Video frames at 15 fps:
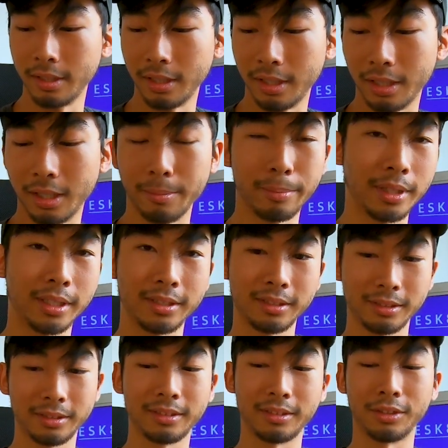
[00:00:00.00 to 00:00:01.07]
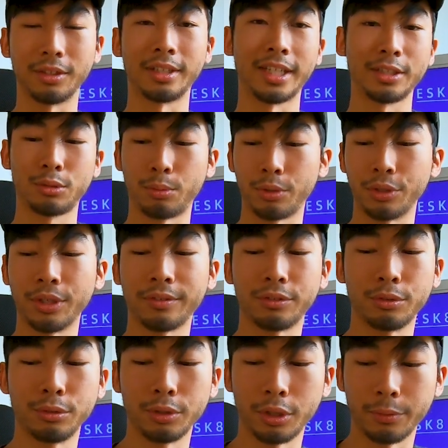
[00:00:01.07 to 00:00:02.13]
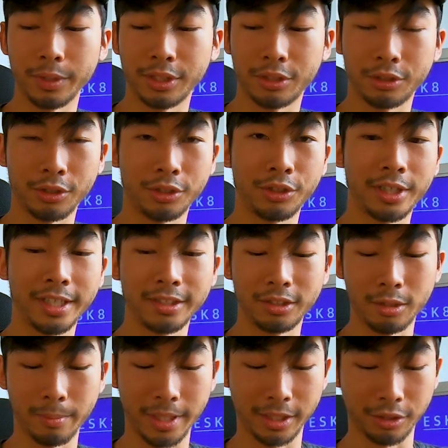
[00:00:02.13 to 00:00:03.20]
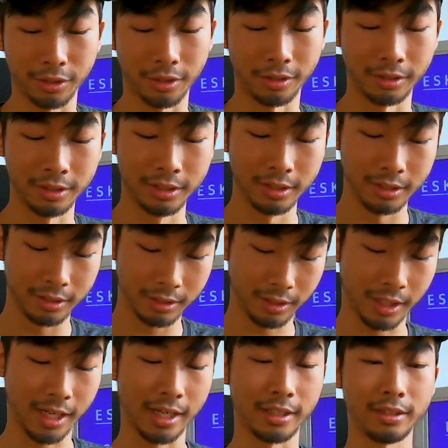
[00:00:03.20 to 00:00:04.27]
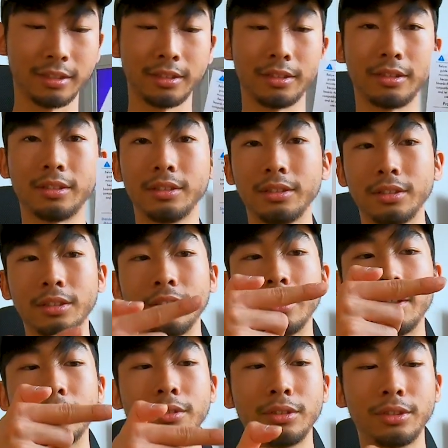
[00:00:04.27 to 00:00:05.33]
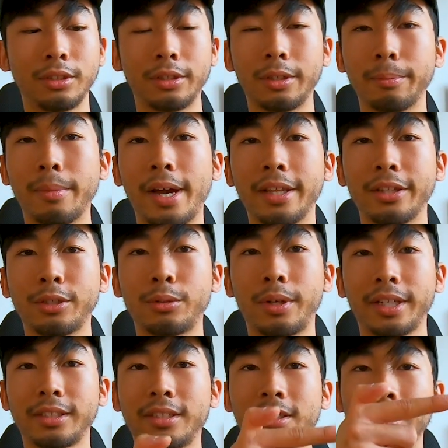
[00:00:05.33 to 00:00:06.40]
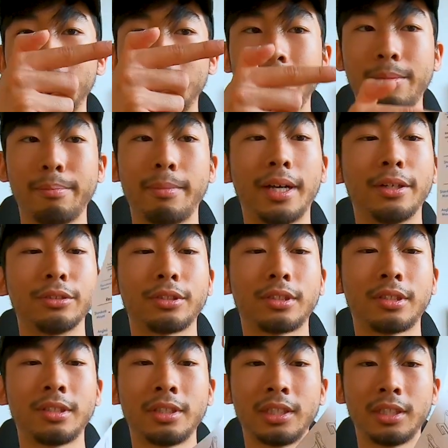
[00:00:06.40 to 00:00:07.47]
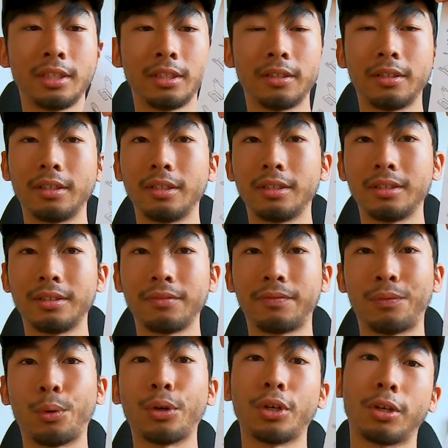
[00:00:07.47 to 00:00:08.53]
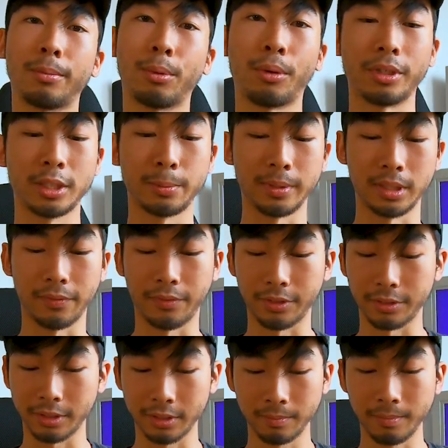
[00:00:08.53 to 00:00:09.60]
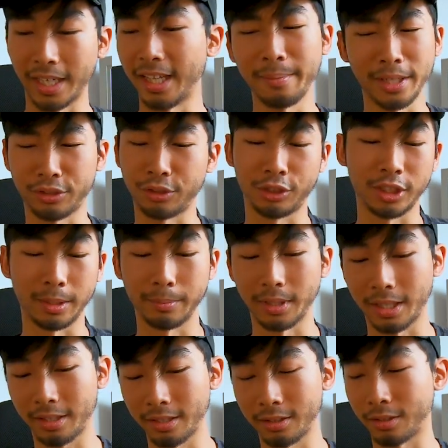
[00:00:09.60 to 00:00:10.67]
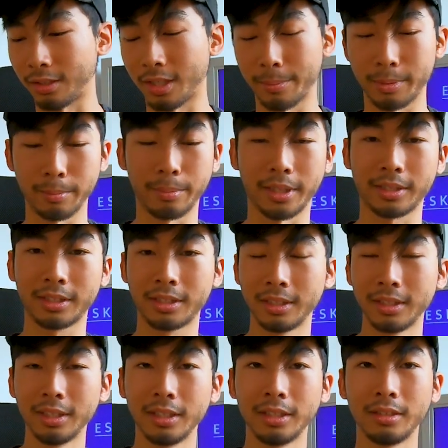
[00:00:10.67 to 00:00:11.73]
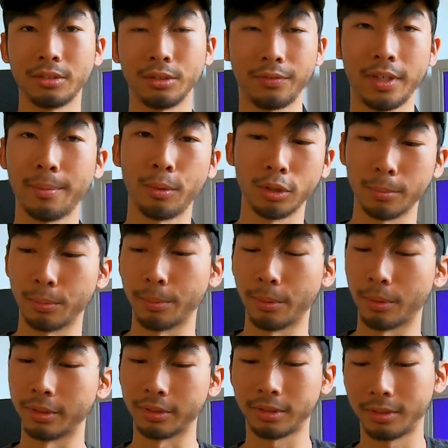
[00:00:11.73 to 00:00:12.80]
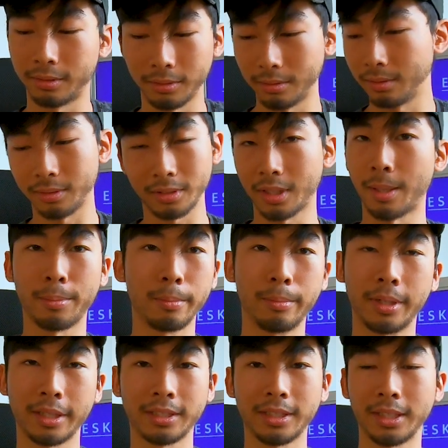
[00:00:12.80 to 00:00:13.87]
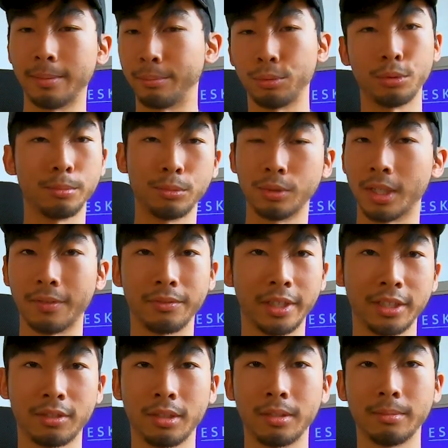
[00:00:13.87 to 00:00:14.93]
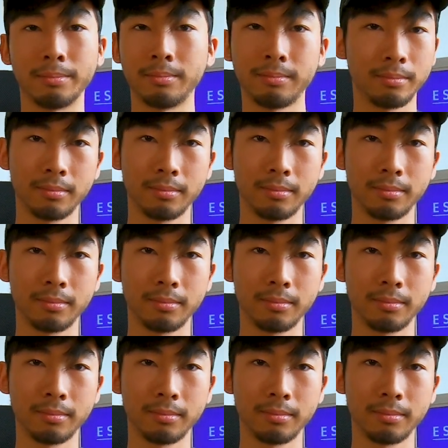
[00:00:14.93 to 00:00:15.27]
but you know, that's where you have to do your research on your end to make sure that, you know, you're buying the correct mounts for your board specifically. And the mounts are cheap. I think they're a couple bucks. So if you have multiple boards, a couple bucks, and boom, you have lights on